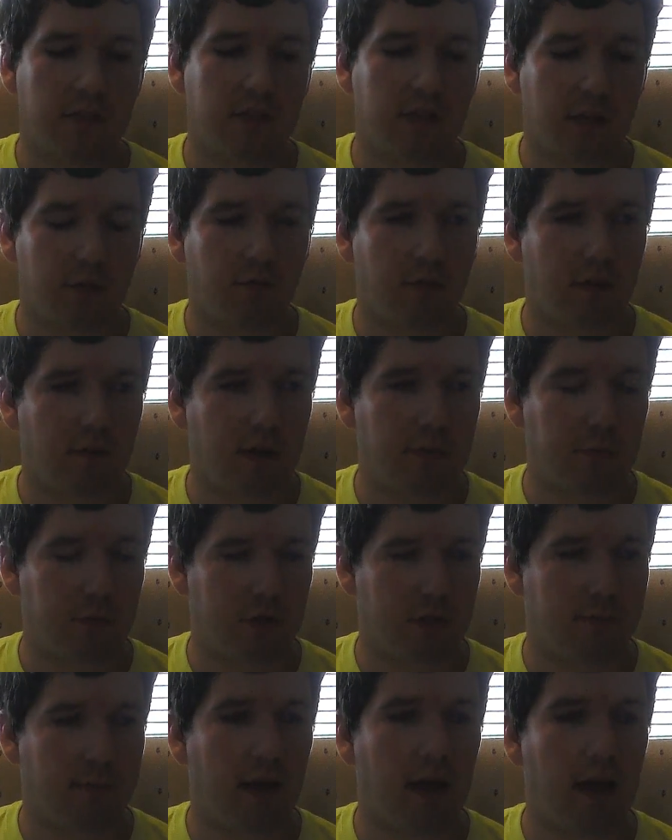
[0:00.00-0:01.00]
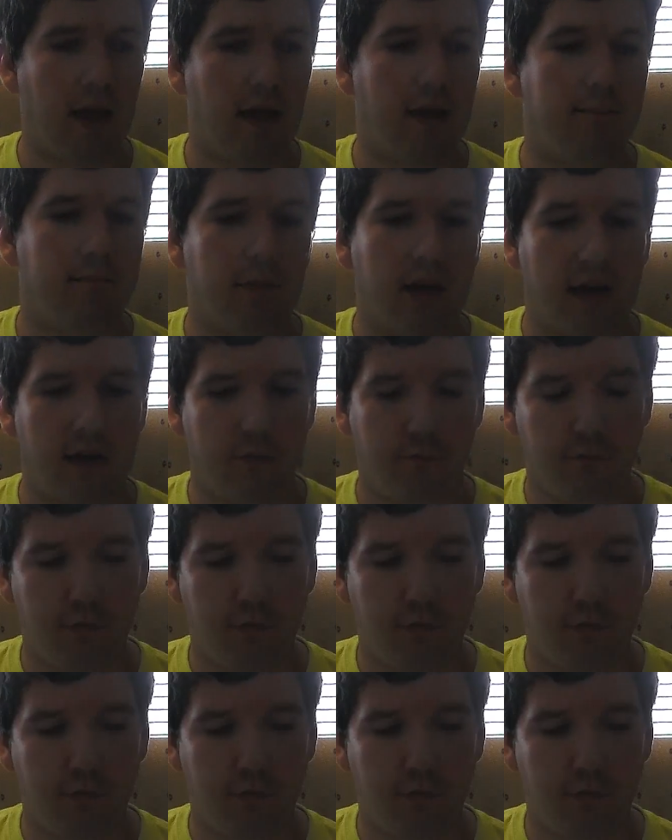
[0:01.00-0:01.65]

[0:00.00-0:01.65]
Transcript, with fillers: I set Gravekeeper Spy, I had to